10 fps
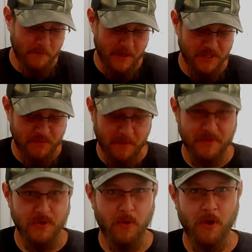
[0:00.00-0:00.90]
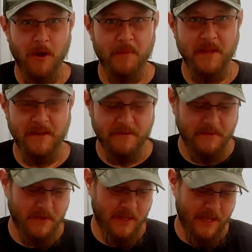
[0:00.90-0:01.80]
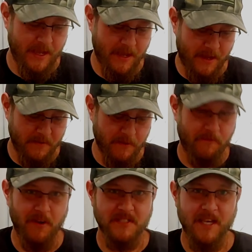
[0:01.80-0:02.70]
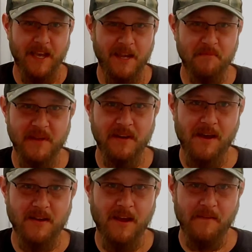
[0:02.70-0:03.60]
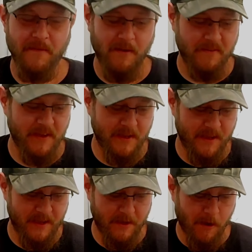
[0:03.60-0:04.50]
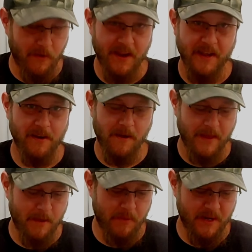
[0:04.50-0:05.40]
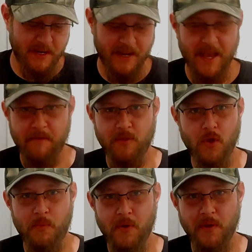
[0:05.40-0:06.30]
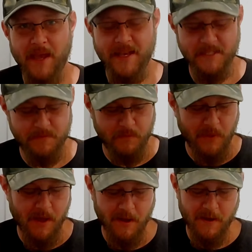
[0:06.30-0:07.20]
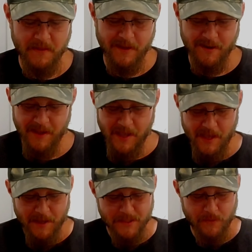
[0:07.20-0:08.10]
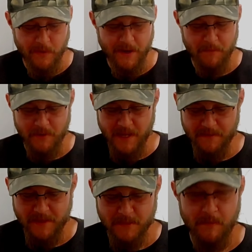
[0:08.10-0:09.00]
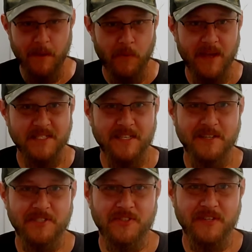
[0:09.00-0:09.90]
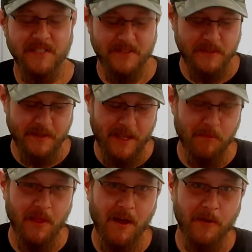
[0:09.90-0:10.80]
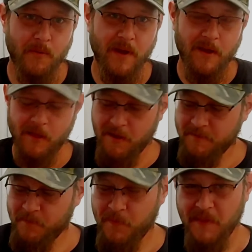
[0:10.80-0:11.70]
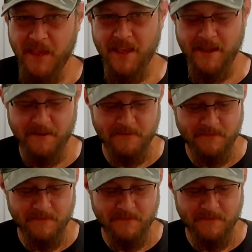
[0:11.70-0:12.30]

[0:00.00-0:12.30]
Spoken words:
It used to be a patrol carbine, and the front sight had been knocked off of it already and all that, but it did have a low pro gas block on there, so we were able to get this Midwest Industries M-Lock rail on, and